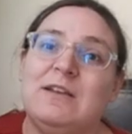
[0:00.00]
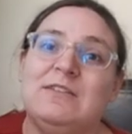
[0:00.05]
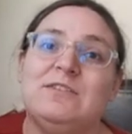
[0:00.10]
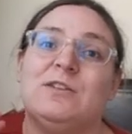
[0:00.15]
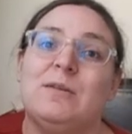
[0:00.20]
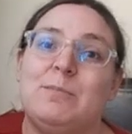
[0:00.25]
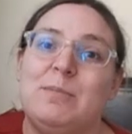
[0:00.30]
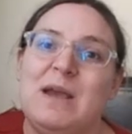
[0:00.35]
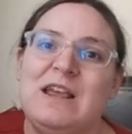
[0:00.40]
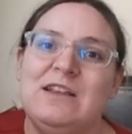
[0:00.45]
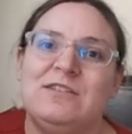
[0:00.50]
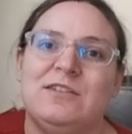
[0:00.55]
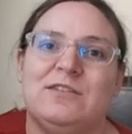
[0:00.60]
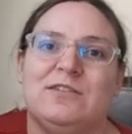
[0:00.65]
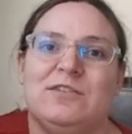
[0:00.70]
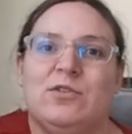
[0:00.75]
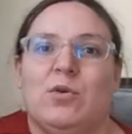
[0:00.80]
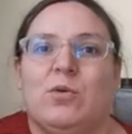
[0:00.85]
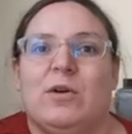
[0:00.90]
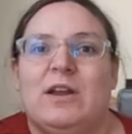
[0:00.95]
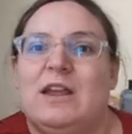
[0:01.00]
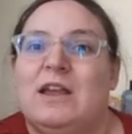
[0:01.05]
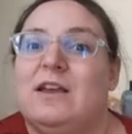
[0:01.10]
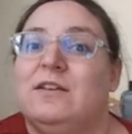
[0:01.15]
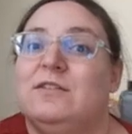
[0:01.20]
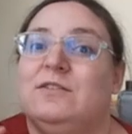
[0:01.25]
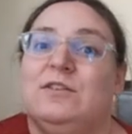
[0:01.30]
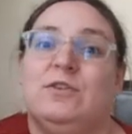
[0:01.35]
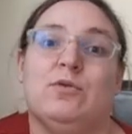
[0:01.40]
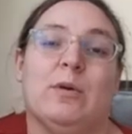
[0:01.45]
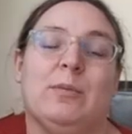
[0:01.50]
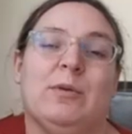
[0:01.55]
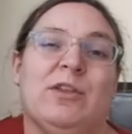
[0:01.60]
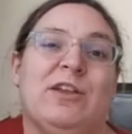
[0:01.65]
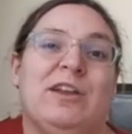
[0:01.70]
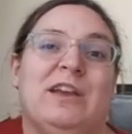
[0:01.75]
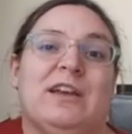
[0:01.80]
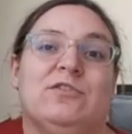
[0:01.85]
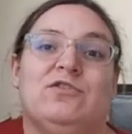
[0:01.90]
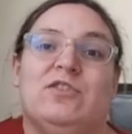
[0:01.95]
so the basic story is you are
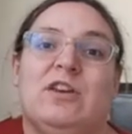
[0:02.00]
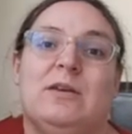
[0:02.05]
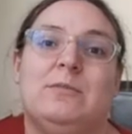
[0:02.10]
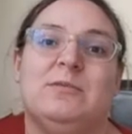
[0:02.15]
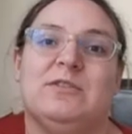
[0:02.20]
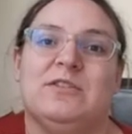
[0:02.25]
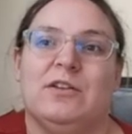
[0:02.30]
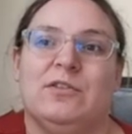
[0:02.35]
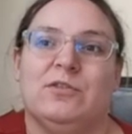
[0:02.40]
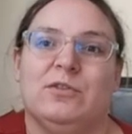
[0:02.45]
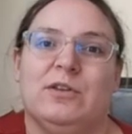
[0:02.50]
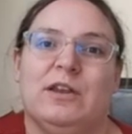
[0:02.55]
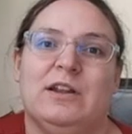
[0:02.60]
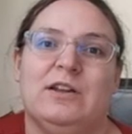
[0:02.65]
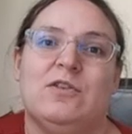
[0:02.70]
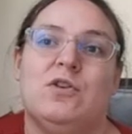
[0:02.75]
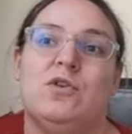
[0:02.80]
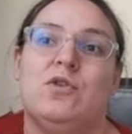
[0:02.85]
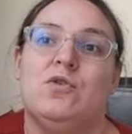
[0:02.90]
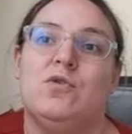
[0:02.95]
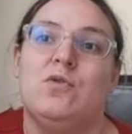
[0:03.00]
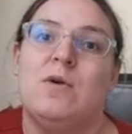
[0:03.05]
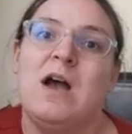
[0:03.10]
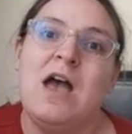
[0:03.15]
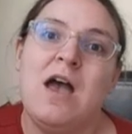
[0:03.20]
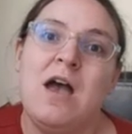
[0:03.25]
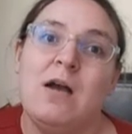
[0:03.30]
playing as James Sunderland, who